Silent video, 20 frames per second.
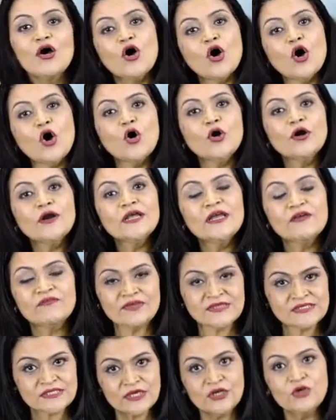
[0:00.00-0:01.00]
or if
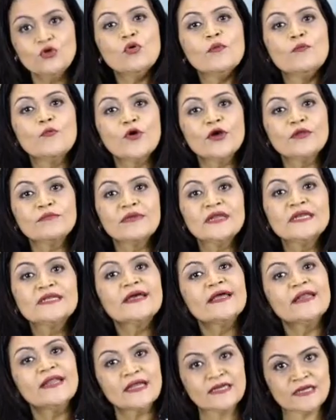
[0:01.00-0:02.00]
it's a new appointment
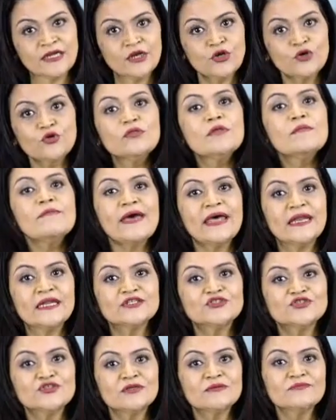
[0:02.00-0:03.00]
connecting to the
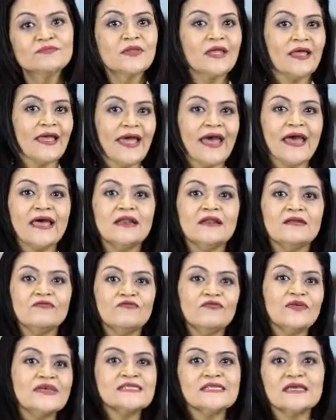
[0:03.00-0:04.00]
manager and
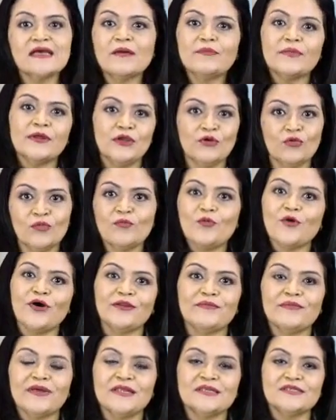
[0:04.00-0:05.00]
fixing up a new
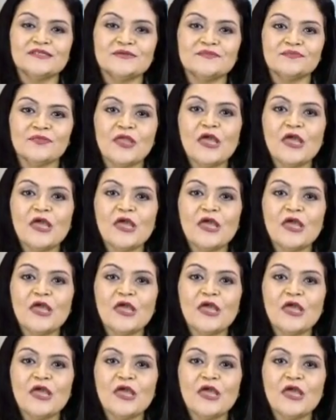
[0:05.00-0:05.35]
appointment